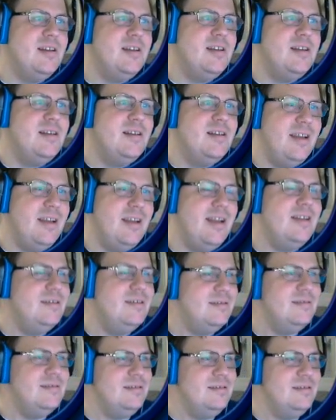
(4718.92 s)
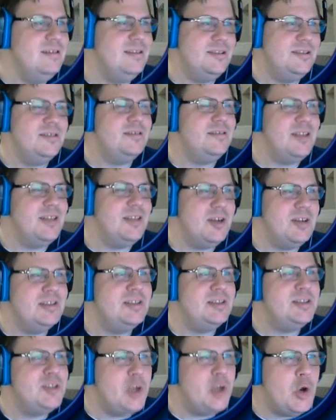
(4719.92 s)
And it's just there is
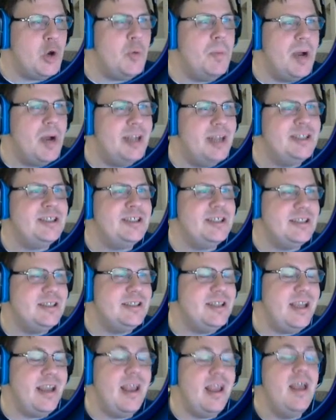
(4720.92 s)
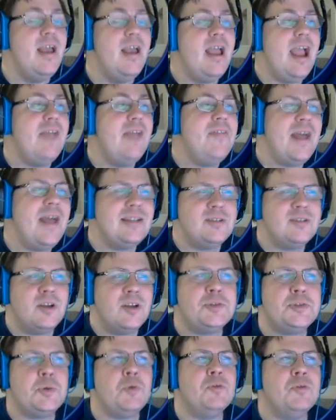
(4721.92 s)
so much to see. And that's also a
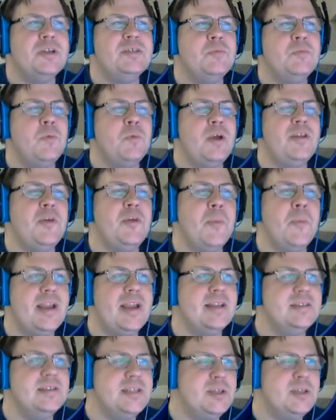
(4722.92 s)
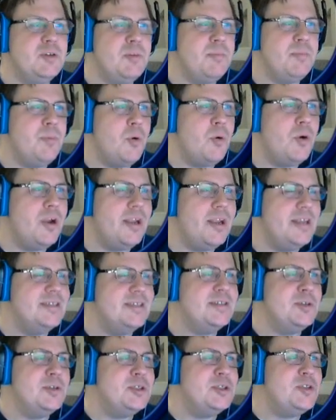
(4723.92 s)
reason why you might consider them boring, is there's so
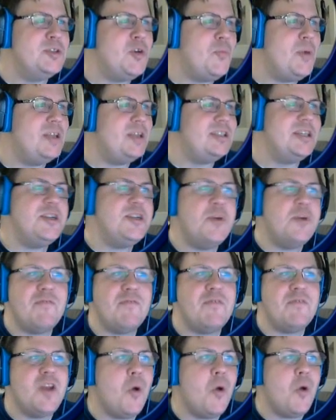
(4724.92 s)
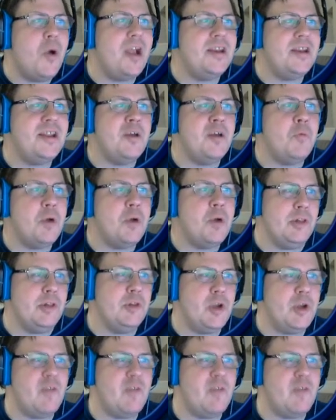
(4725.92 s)
much and you have no idea where to look for it.